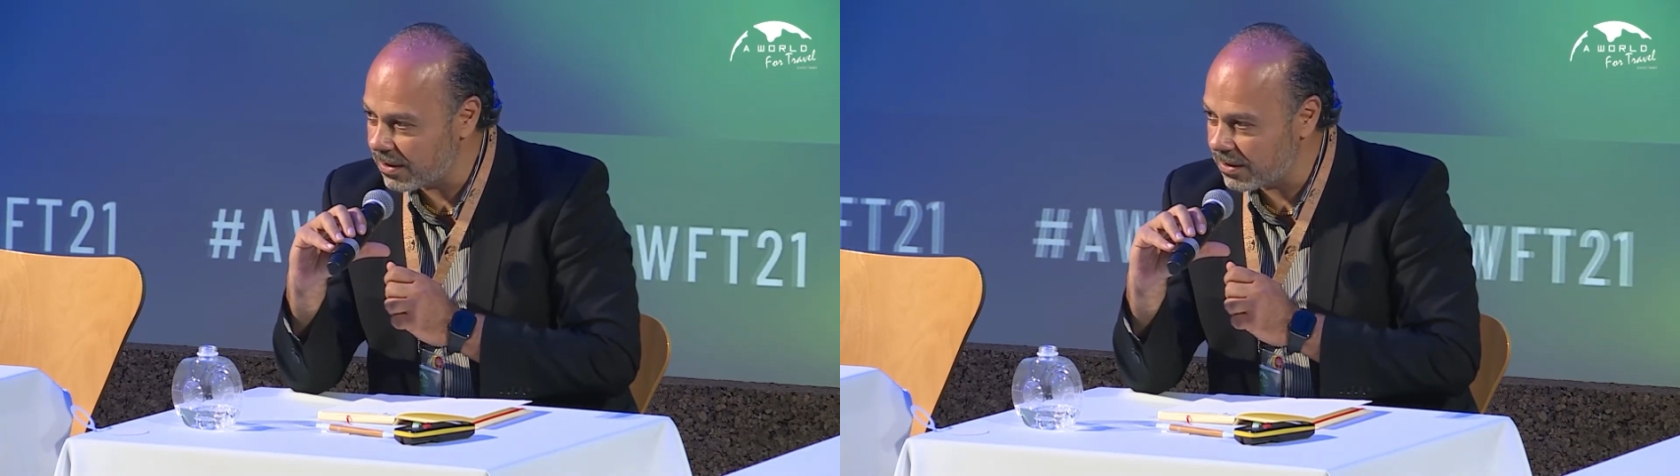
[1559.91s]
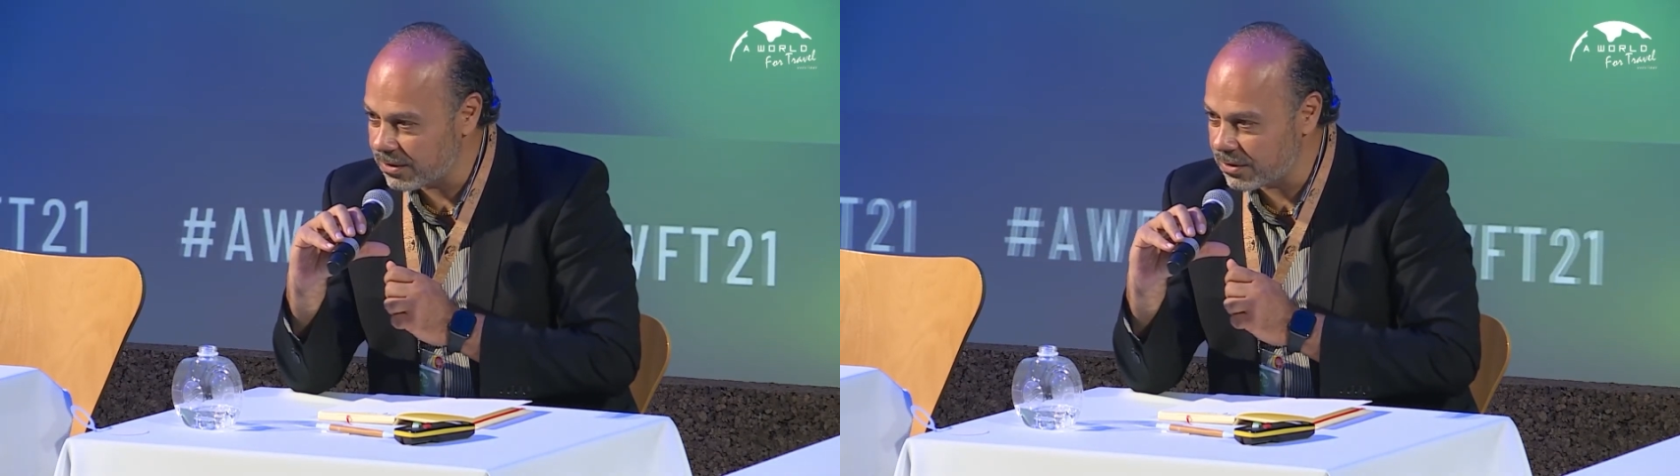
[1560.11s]

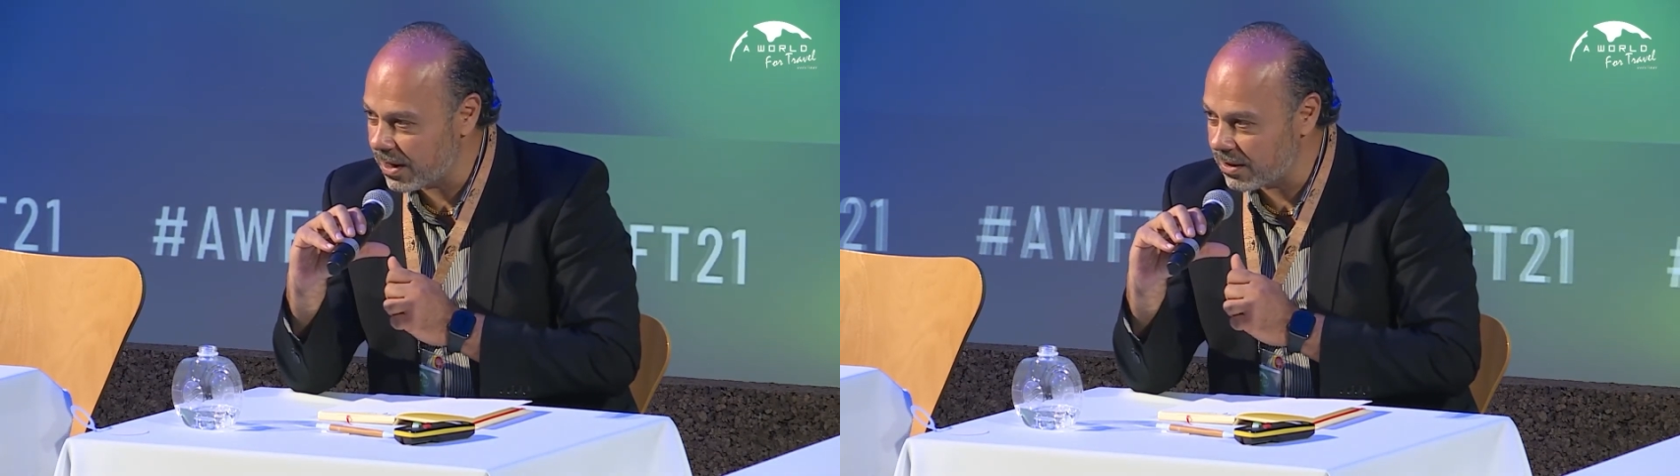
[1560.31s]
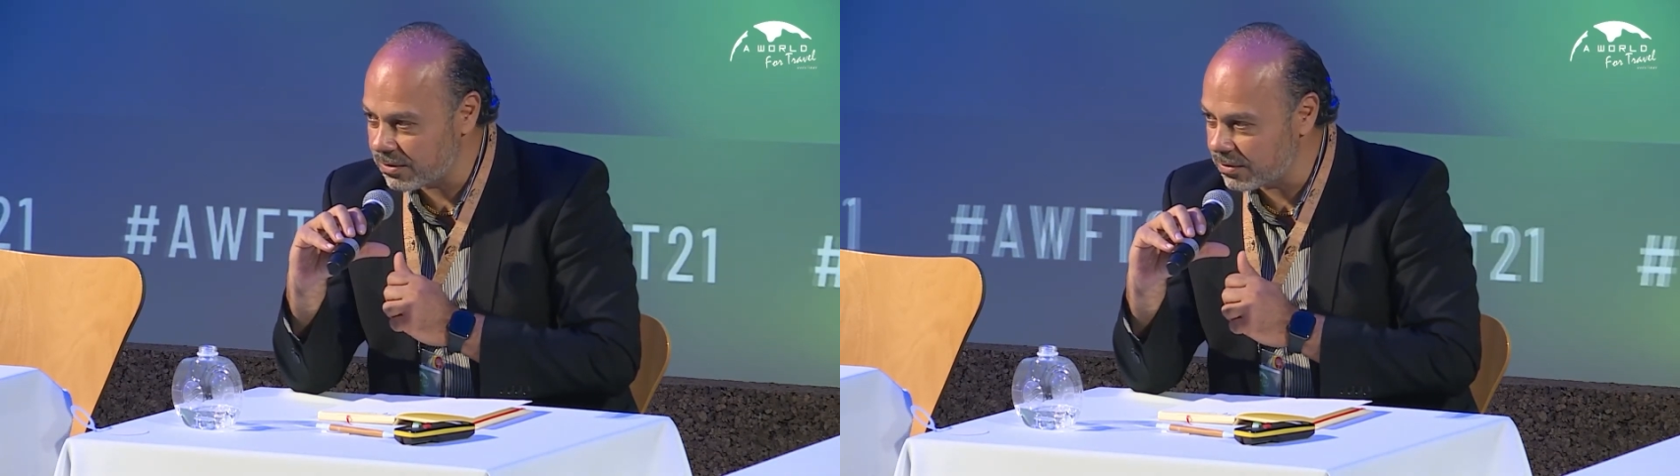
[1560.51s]
You
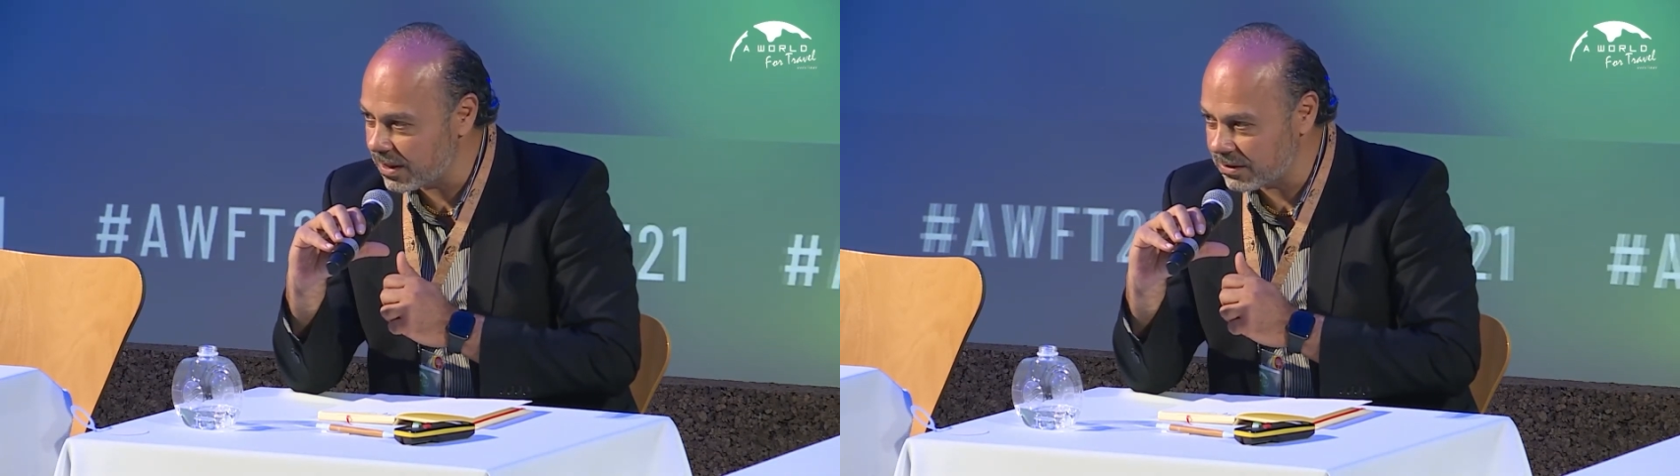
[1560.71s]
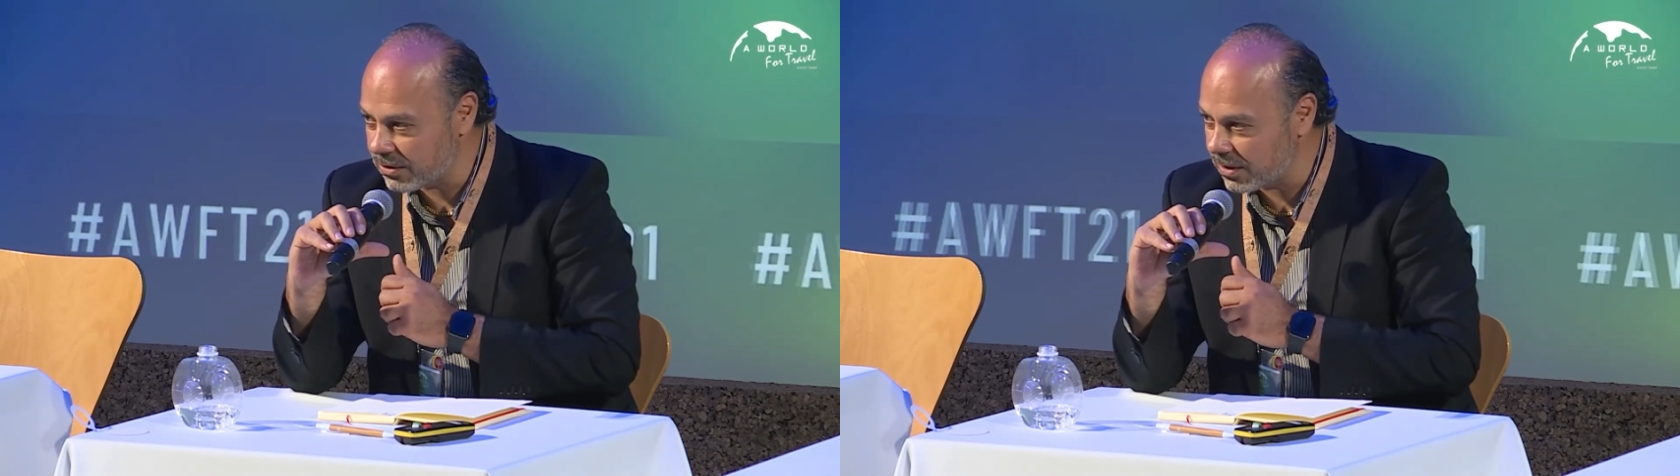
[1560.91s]
can't do that
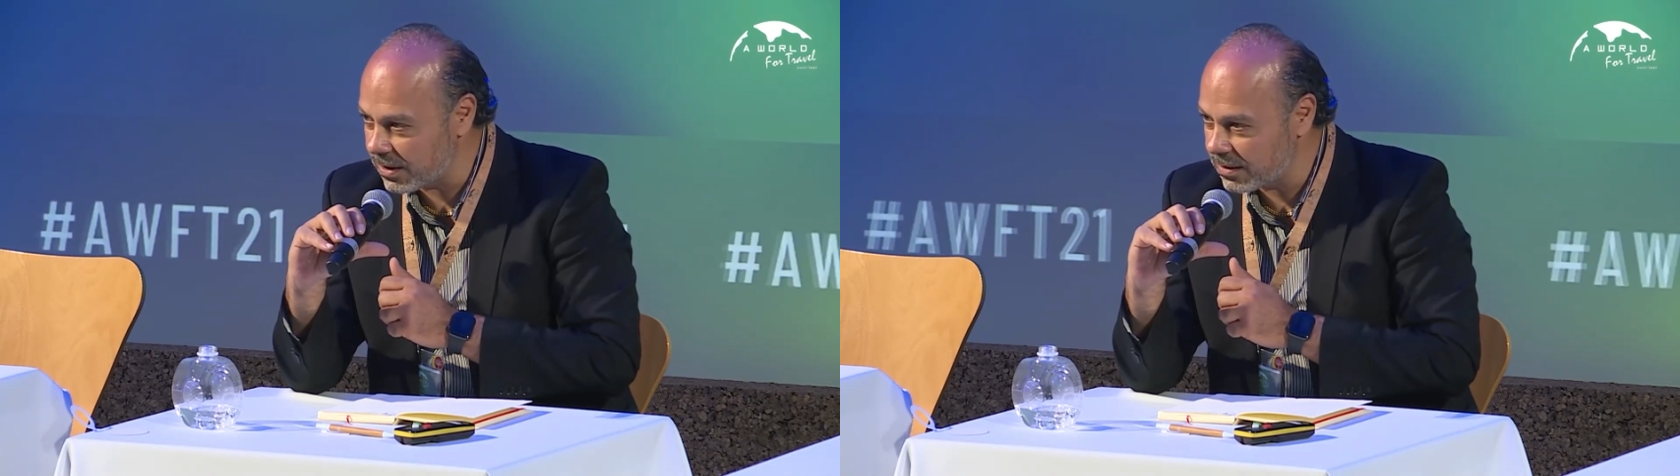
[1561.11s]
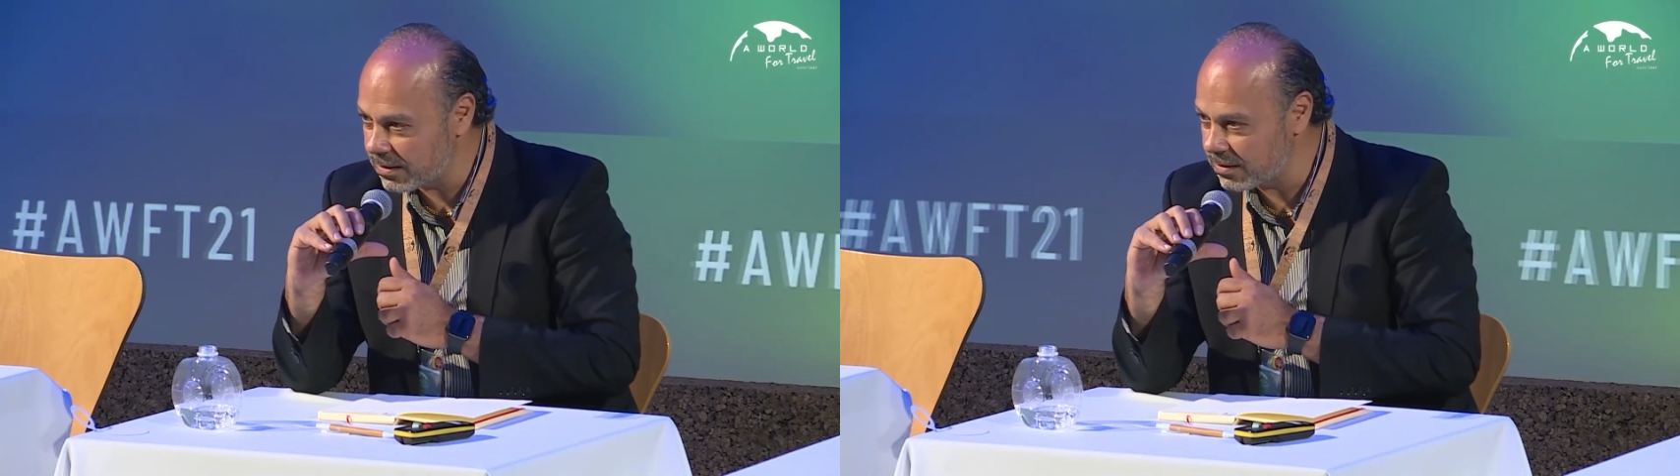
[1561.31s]

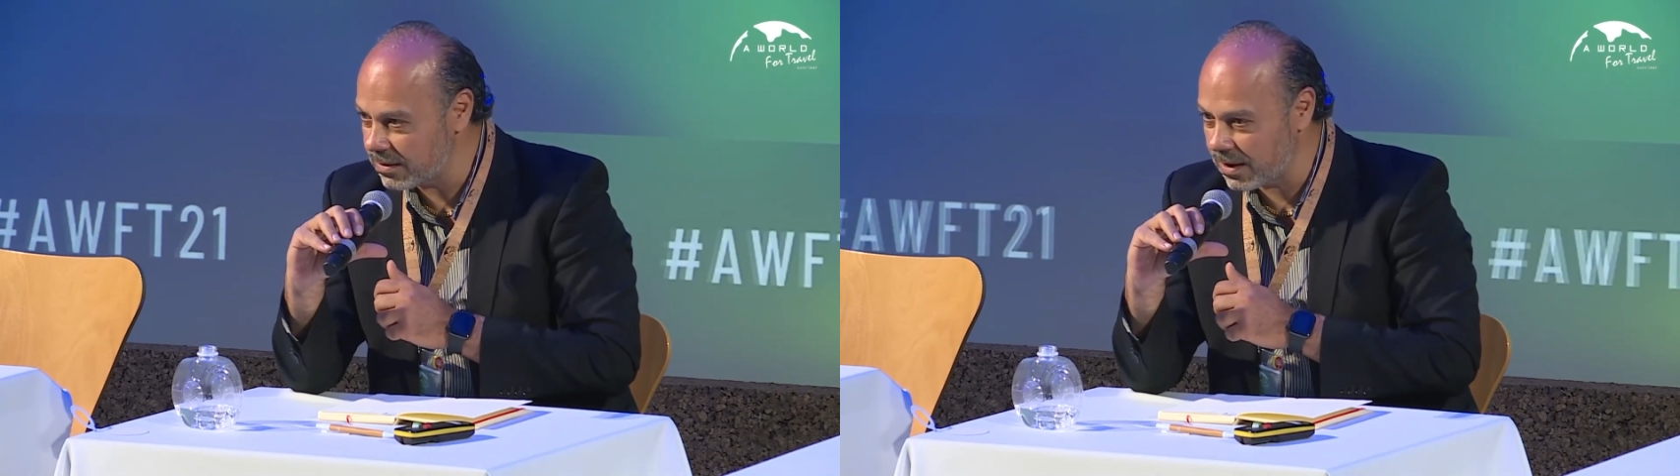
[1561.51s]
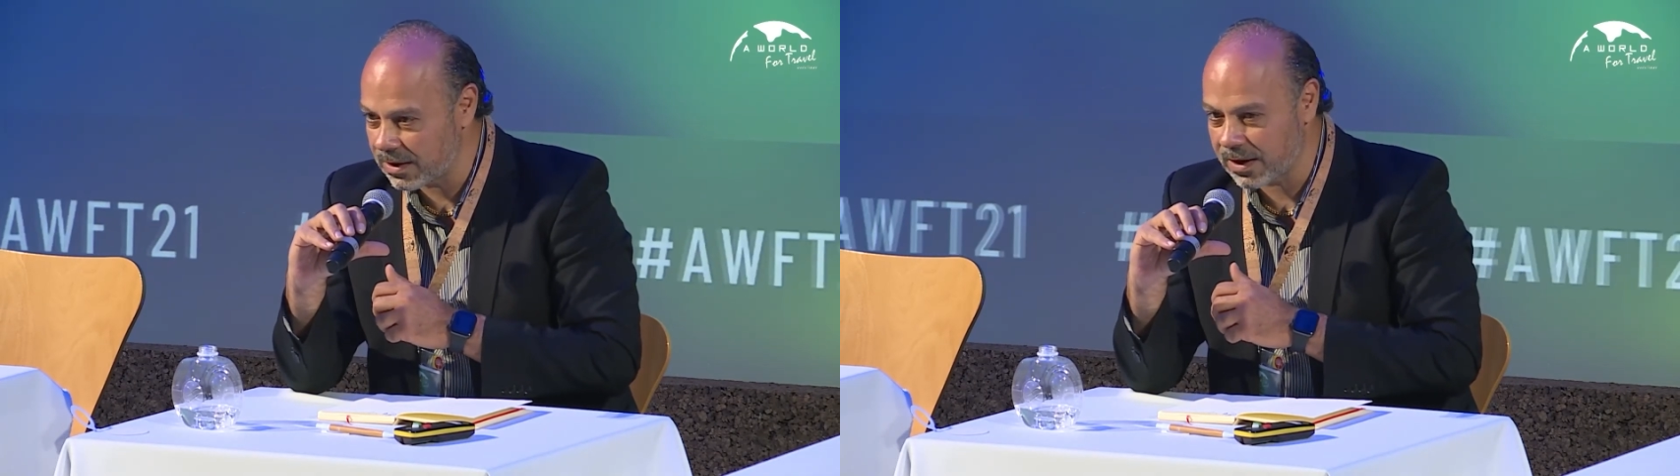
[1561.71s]
online,
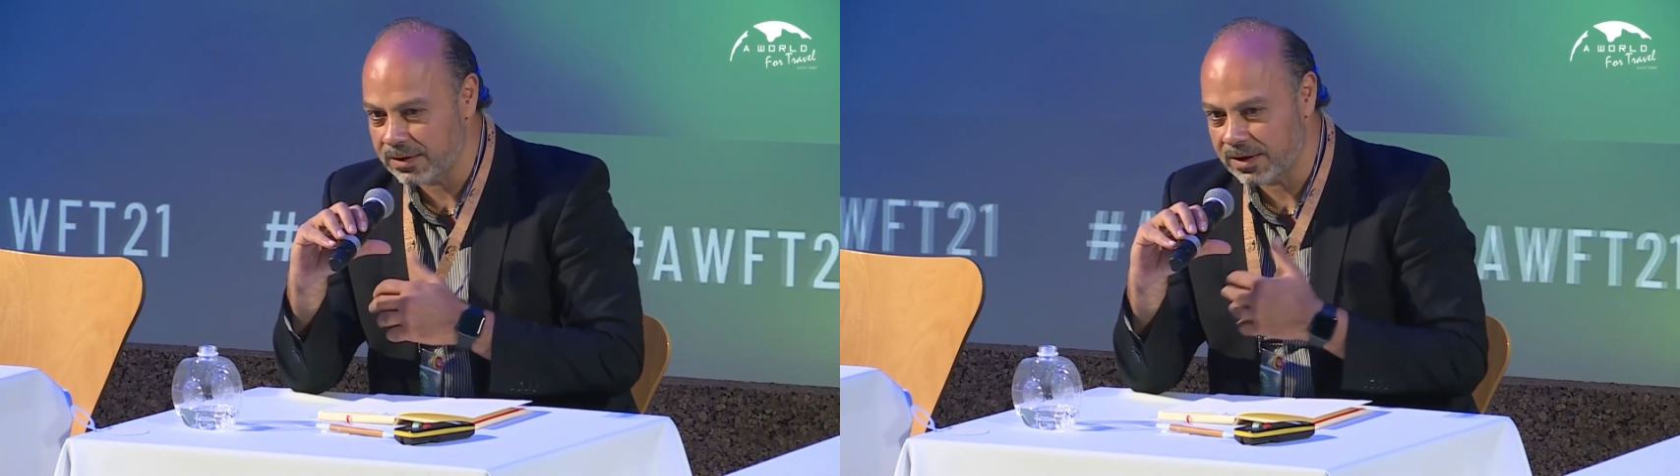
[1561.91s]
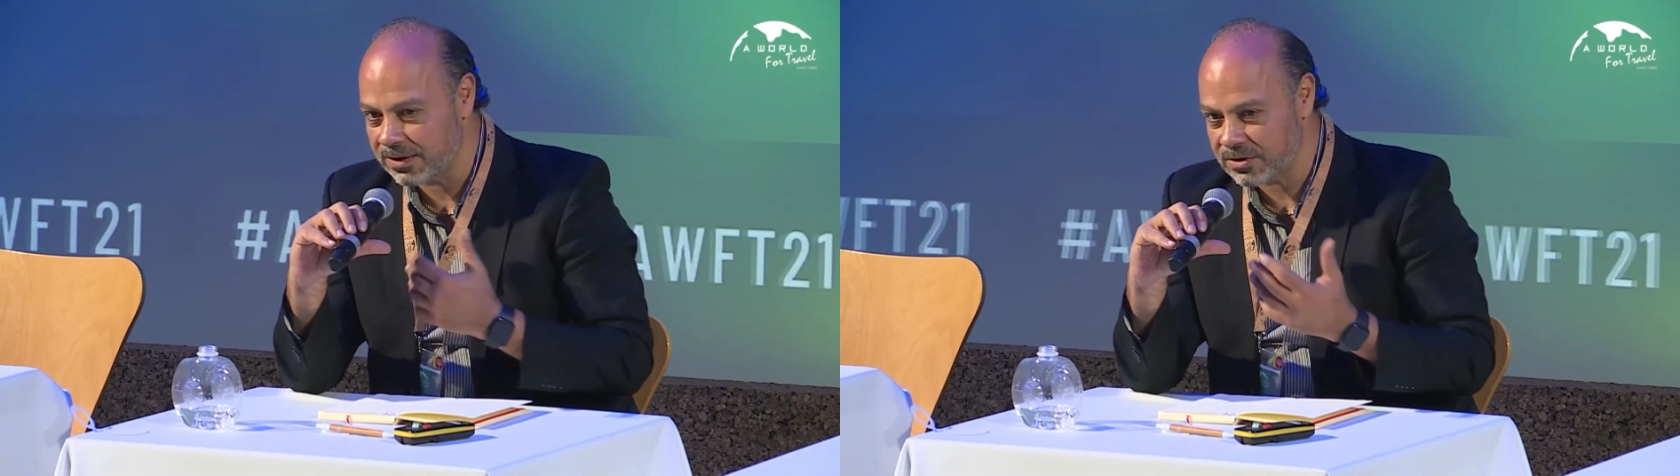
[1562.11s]
and I
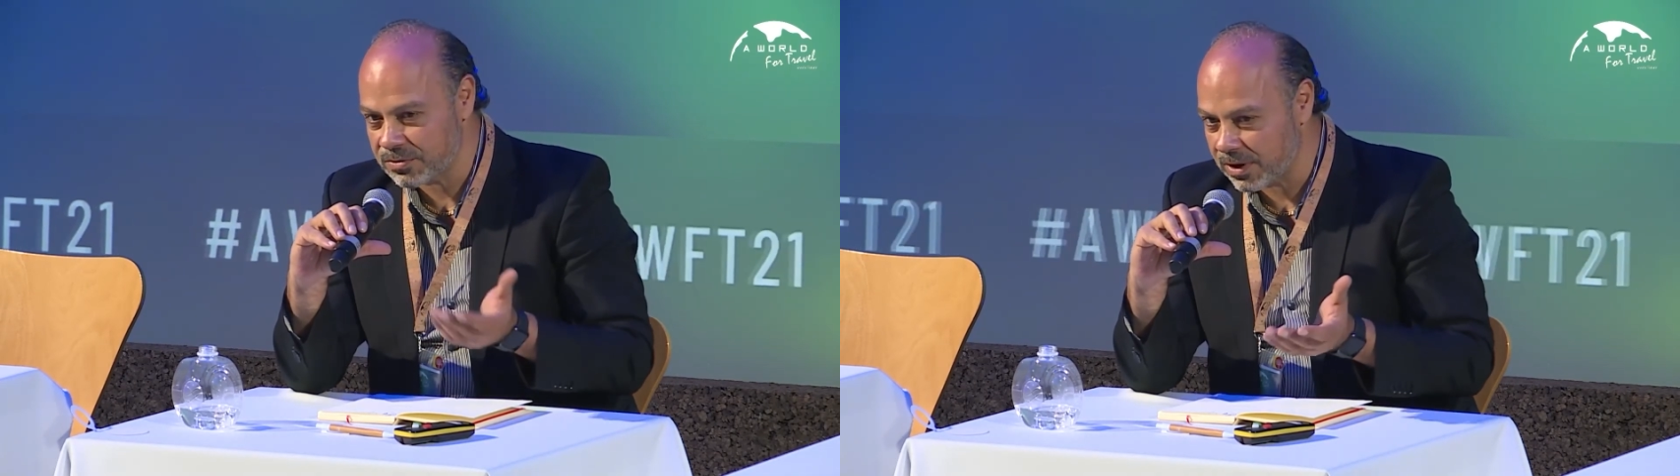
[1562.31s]
cannot describe